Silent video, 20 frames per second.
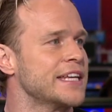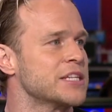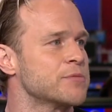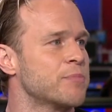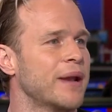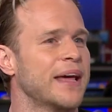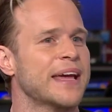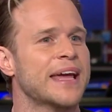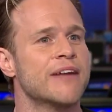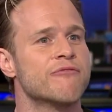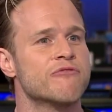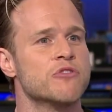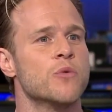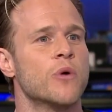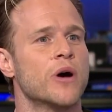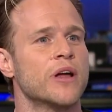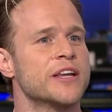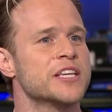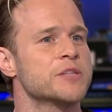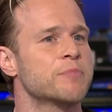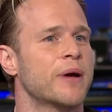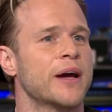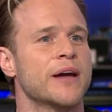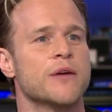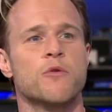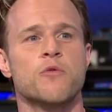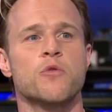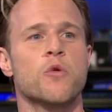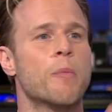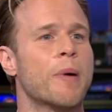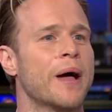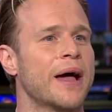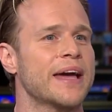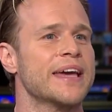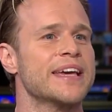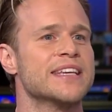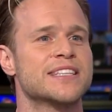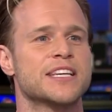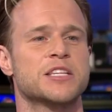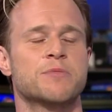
let's play everyone, let's play all the pace, let's